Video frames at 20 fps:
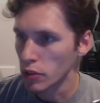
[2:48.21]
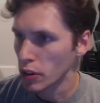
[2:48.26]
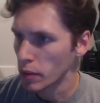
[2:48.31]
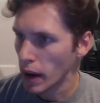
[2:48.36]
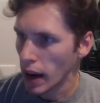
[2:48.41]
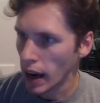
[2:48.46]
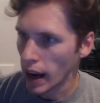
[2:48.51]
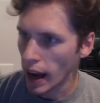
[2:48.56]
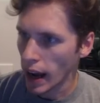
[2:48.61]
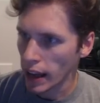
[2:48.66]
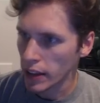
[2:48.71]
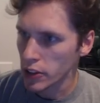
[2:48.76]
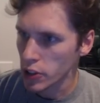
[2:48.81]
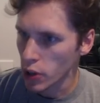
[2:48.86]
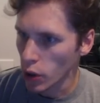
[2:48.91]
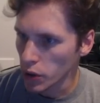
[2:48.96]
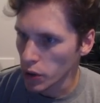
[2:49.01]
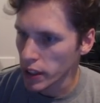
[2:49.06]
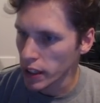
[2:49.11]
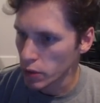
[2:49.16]
My, I had this
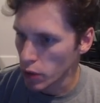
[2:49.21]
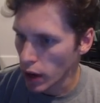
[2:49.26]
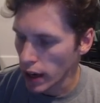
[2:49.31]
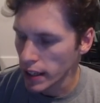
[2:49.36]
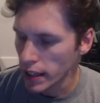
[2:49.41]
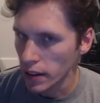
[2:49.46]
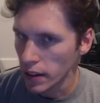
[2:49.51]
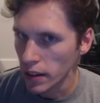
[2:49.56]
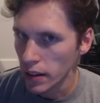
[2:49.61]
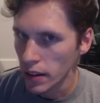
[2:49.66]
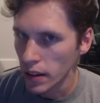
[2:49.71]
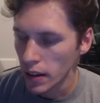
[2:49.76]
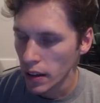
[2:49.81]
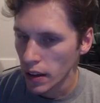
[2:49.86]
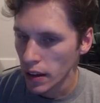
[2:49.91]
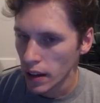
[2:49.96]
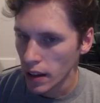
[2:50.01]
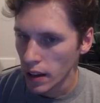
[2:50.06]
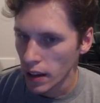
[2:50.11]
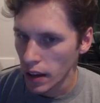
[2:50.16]
holding it right here,
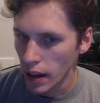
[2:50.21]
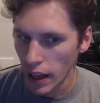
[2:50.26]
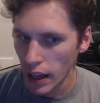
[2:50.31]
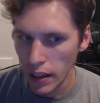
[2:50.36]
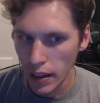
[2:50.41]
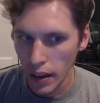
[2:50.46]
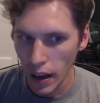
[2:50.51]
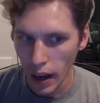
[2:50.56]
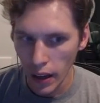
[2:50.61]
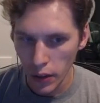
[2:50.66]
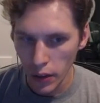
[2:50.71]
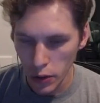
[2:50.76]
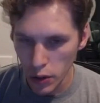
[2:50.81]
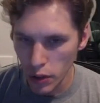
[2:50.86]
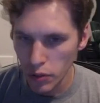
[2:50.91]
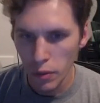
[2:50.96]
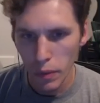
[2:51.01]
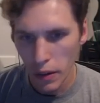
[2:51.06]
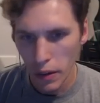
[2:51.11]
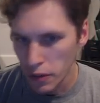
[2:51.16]
and I looked
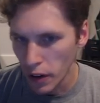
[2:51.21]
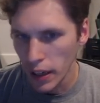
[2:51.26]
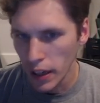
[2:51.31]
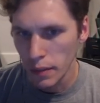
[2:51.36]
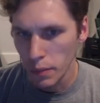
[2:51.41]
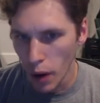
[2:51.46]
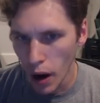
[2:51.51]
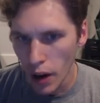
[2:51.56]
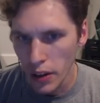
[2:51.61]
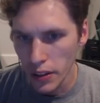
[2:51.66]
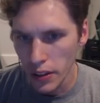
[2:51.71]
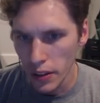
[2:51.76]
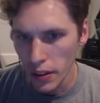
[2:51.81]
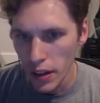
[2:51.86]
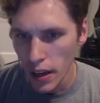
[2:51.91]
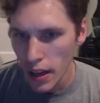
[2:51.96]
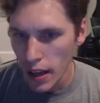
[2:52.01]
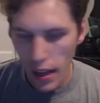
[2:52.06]
over at my fucking monitor,